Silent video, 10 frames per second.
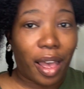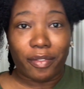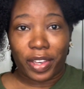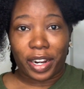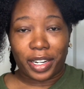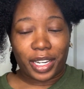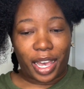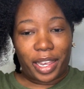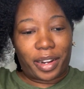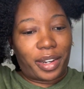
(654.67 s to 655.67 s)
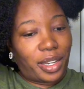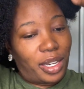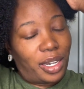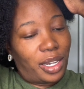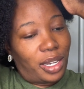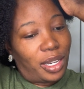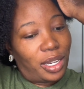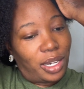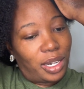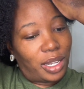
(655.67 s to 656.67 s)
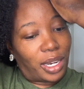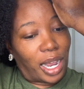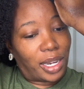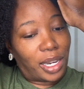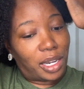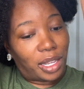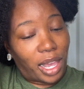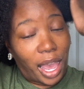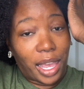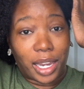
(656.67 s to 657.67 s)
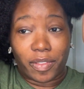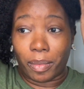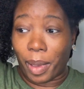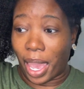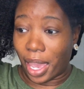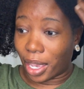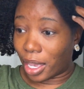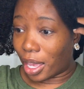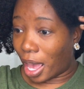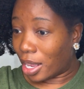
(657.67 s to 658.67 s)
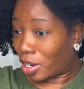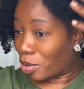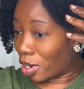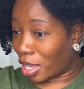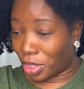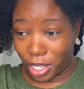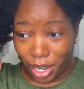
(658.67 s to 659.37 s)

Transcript: I'm very tired. And I need to I hadn't even packed. I didn't do nothing.